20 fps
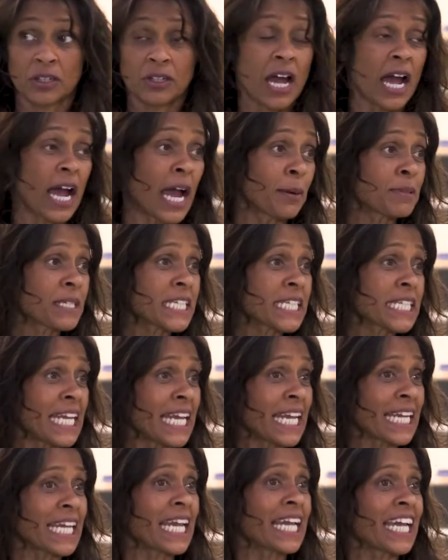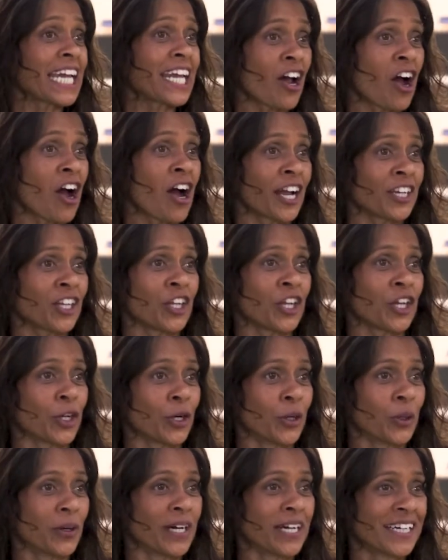I'm sneaking it on
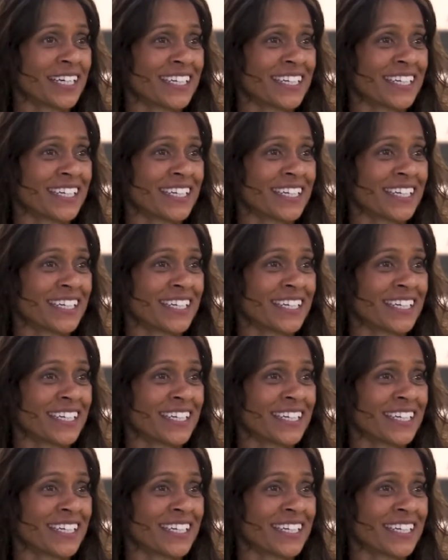you.